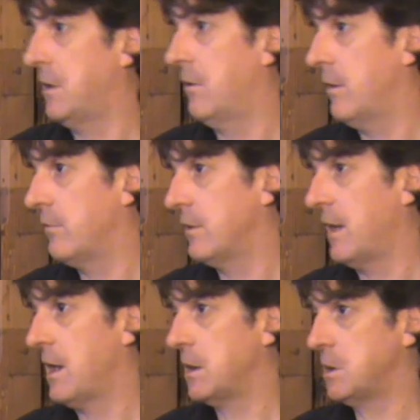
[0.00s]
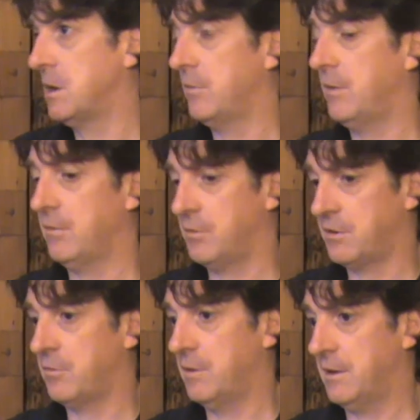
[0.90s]
their effort, actually, to be able
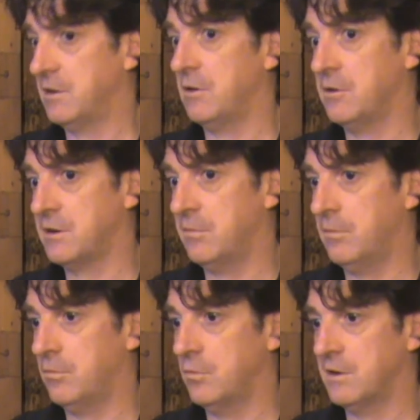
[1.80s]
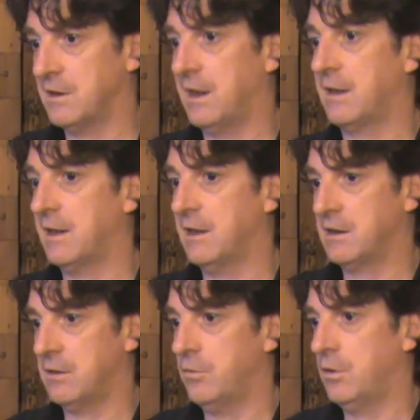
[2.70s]
to, when they saw someone was like that,
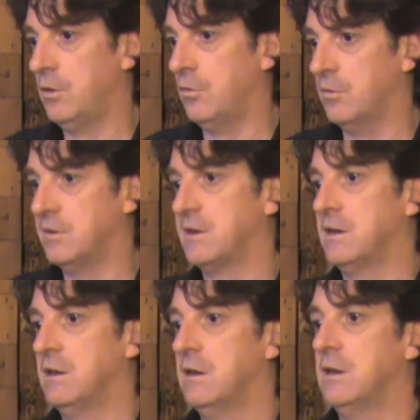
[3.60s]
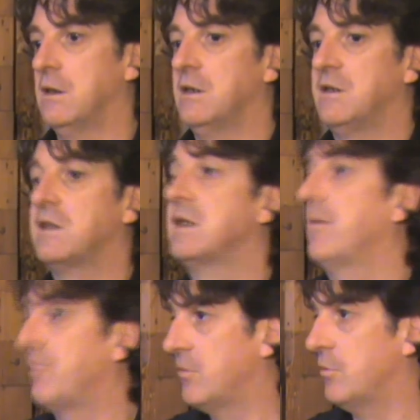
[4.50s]
someone who was
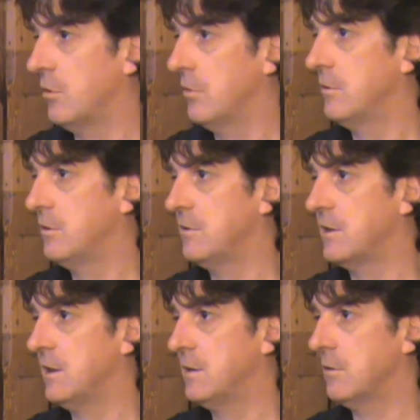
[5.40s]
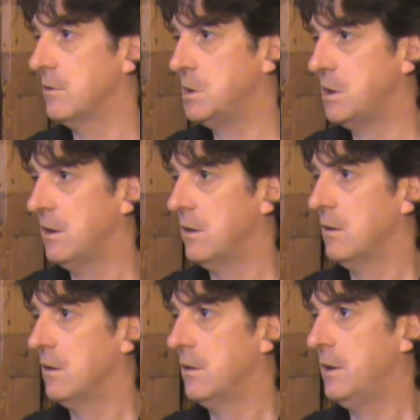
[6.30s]
susceptible to Scientology,
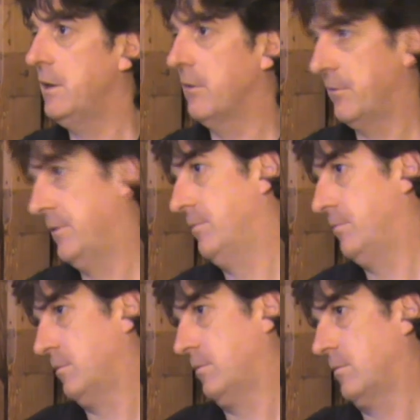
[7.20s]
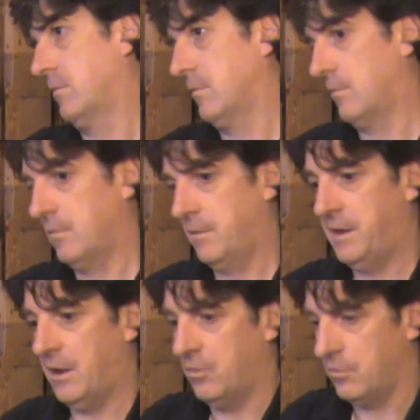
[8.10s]
you know,
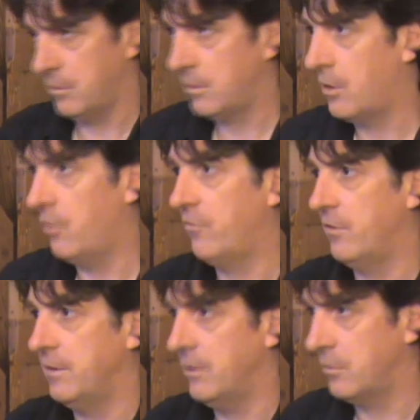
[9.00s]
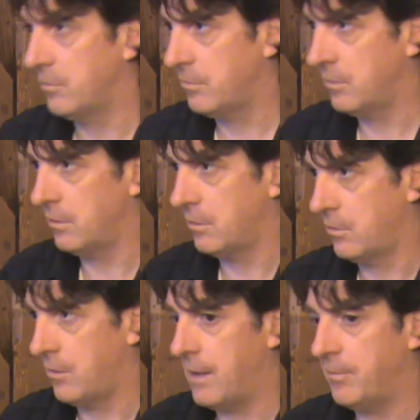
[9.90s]
they'll go for it, they'll
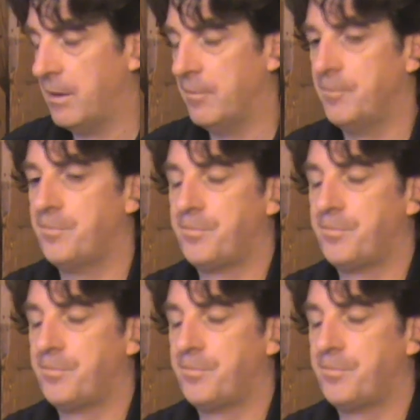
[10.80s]
grab him.